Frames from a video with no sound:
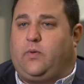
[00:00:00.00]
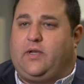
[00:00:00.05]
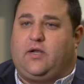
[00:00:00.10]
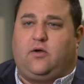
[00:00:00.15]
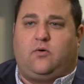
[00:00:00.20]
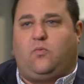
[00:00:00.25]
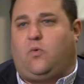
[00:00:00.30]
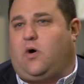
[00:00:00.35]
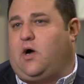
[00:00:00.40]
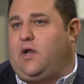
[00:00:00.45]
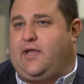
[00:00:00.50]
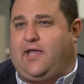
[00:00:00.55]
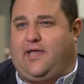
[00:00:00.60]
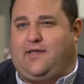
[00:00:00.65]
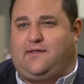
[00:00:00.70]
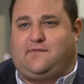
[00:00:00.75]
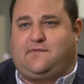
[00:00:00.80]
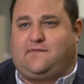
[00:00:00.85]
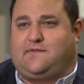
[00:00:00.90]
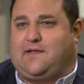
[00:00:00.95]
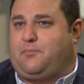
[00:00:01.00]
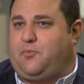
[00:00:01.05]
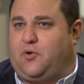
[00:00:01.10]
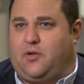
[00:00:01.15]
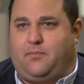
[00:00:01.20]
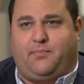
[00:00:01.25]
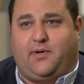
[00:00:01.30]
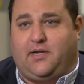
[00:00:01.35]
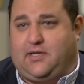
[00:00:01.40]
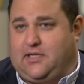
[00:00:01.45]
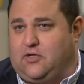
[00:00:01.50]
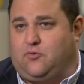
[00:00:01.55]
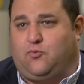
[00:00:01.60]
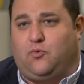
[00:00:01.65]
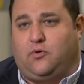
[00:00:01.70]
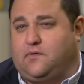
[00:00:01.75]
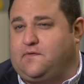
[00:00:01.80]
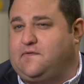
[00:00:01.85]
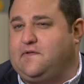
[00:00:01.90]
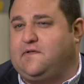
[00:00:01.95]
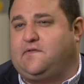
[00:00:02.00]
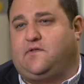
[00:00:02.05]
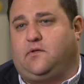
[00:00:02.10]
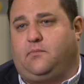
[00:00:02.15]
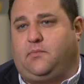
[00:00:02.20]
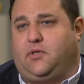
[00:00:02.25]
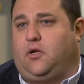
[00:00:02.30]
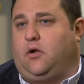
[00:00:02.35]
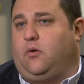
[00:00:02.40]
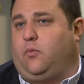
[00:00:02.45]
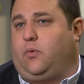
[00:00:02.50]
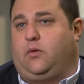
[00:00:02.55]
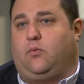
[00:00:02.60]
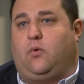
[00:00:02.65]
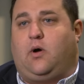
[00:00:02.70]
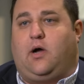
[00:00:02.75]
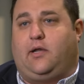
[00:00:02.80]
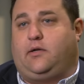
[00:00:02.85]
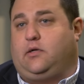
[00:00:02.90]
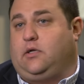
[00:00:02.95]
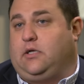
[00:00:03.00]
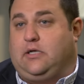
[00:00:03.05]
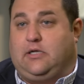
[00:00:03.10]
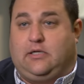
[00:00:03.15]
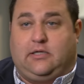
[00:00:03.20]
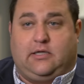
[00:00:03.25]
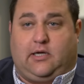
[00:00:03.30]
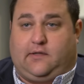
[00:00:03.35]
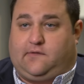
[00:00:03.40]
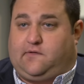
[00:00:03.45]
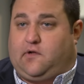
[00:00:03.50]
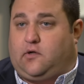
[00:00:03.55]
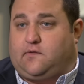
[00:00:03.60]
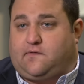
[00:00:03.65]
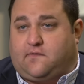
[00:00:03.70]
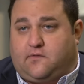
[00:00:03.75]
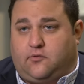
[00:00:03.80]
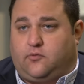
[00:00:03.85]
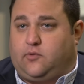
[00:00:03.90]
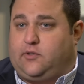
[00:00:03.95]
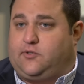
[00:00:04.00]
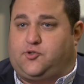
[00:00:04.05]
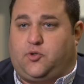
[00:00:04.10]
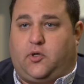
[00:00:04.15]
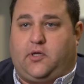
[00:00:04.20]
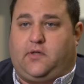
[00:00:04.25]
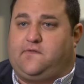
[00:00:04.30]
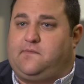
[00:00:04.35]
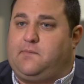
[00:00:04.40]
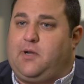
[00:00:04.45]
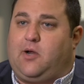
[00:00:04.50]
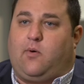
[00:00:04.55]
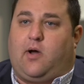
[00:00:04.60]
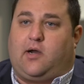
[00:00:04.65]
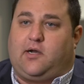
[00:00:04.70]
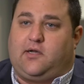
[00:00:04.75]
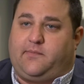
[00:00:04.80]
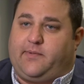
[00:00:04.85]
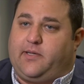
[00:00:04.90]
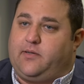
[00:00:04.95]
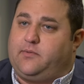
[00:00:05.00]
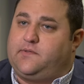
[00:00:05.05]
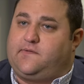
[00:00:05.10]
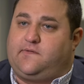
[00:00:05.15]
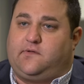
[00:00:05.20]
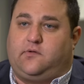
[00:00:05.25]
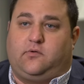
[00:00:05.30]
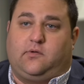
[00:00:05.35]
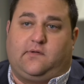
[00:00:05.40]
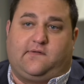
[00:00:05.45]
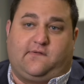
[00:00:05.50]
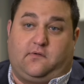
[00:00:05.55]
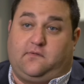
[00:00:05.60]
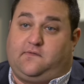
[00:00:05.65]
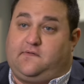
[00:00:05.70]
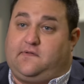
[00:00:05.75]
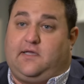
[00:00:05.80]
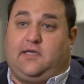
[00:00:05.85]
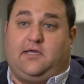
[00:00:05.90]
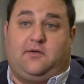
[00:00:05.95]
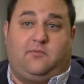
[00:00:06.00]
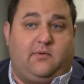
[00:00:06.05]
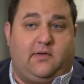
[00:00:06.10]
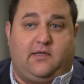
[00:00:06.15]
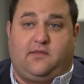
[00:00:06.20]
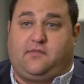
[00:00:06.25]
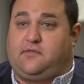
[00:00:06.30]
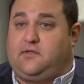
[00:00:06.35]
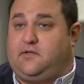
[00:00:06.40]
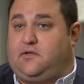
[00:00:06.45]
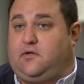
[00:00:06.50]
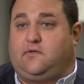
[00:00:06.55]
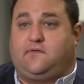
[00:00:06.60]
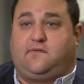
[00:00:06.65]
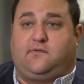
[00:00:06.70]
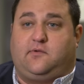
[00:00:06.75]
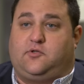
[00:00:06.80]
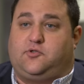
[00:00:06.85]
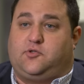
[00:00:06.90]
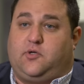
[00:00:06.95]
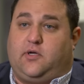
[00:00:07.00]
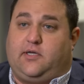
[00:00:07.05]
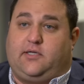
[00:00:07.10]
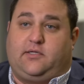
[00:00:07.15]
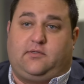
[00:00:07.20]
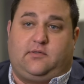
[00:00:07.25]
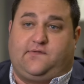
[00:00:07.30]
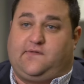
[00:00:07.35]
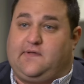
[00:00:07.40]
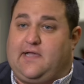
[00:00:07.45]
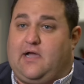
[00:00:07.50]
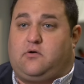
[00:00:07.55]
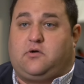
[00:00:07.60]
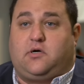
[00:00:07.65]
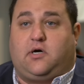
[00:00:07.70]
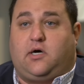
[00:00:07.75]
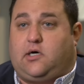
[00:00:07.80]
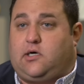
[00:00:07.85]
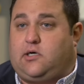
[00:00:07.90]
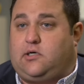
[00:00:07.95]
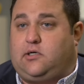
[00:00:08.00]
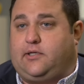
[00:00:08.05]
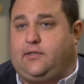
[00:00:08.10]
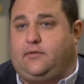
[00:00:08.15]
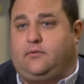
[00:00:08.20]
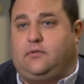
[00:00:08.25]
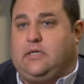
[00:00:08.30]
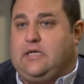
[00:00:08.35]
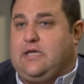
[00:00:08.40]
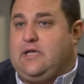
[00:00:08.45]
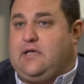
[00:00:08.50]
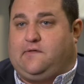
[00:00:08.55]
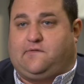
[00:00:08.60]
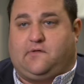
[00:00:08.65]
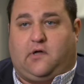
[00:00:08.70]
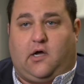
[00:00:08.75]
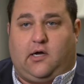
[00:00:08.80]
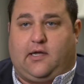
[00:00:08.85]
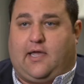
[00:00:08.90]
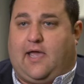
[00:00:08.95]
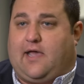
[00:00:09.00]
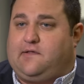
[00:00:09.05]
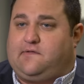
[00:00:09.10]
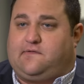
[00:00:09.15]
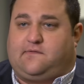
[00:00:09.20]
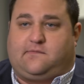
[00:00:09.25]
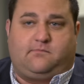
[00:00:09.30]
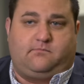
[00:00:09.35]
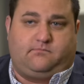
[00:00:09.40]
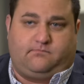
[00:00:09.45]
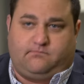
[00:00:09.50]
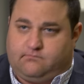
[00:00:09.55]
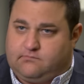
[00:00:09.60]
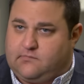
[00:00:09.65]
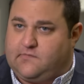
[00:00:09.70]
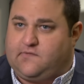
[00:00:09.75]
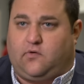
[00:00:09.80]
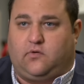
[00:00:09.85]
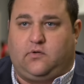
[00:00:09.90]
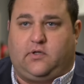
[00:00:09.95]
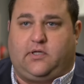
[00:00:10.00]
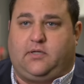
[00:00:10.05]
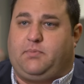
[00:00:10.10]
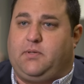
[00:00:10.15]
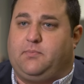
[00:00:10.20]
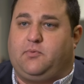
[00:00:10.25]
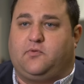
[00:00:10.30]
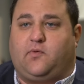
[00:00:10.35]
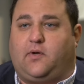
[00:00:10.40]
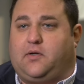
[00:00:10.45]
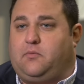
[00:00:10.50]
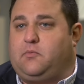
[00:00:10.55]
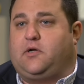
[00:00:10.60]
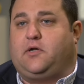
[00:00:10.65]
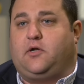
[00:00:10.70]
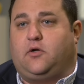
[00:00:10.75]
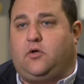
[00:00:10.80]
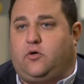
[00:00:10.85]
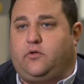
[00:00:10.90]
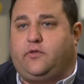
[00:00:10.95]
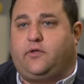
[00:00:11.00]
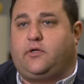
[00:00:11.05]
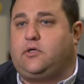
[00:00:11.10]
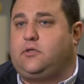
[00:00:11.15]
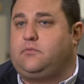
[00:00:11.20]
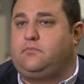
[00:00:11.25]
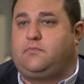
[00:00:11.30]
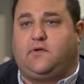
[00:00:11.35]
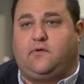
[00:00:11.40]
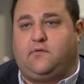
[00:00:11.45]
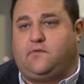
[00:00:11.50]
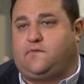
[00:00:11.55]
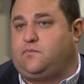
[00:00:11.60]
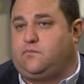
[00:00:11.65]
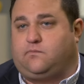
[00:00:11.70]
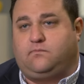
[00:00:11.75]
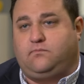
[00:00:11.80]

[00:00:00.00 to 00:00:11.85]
we don't want a separate but equal system here. We want adults who enjoy using marijuana to be able to associate with adults who enjoy using alcohol, and as long as it's only people twenty-one and older, there's